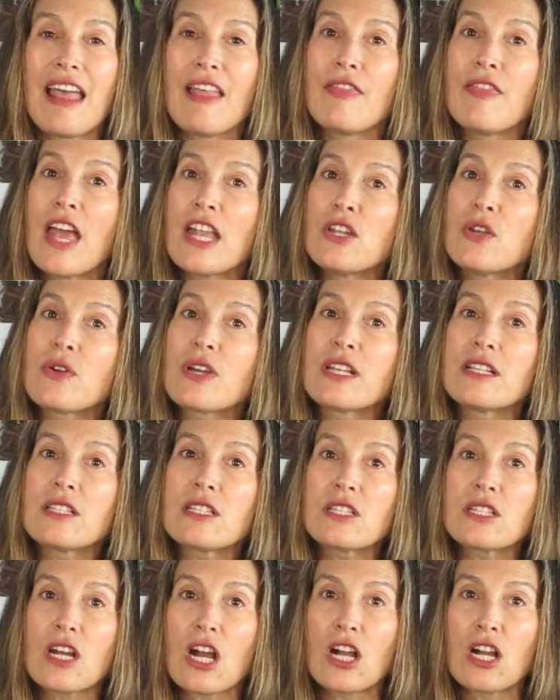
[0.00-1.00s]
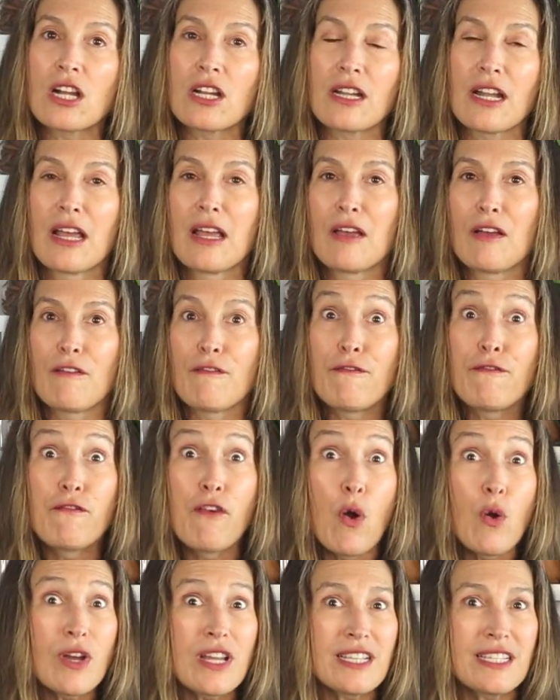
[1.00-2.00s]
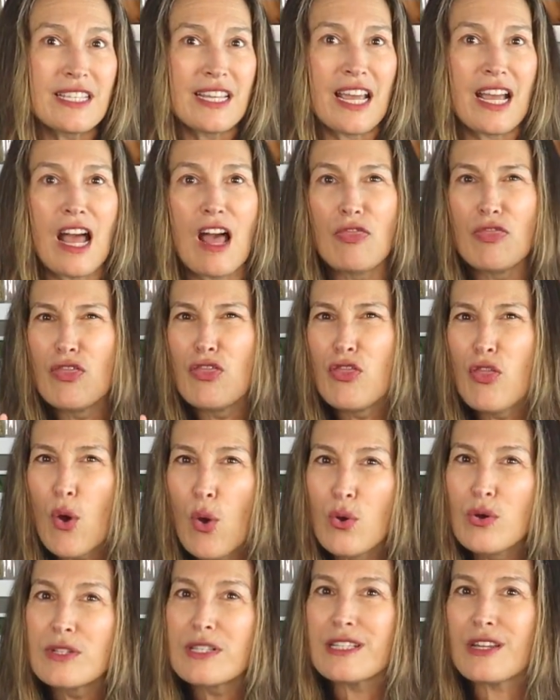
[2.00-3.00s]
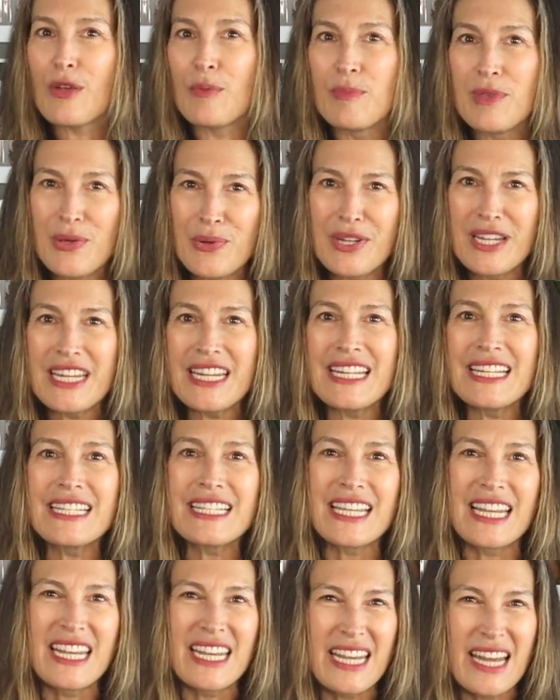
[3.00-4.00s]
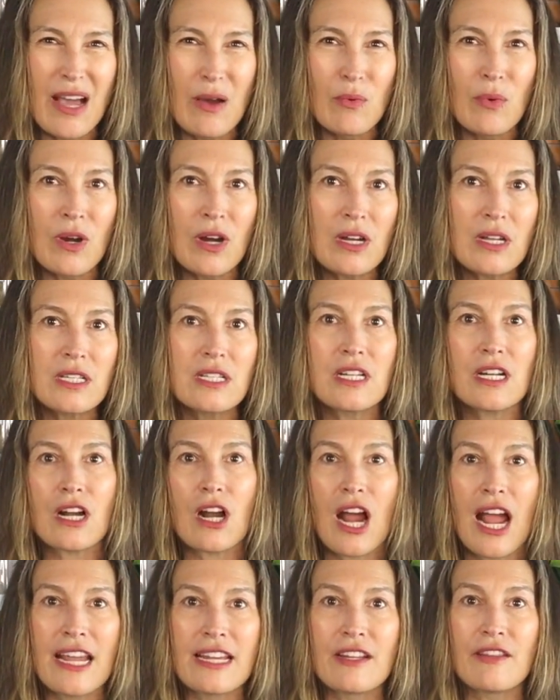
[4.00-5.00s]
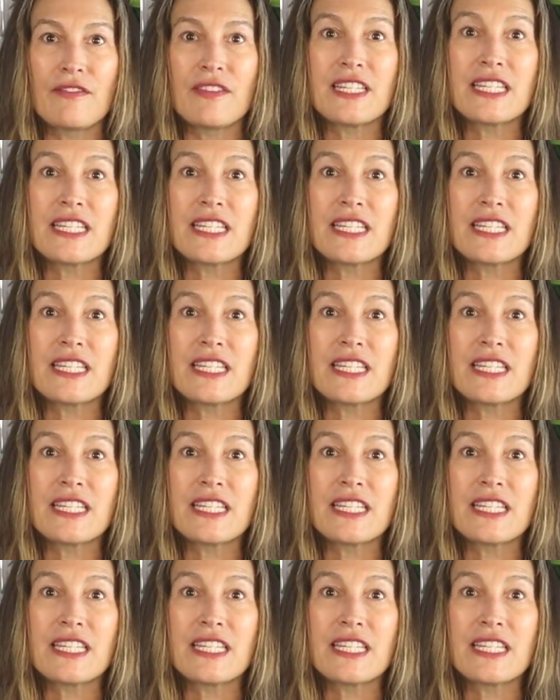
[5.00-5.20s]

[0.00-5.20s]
then you can start focusing on those communities and networks to kind of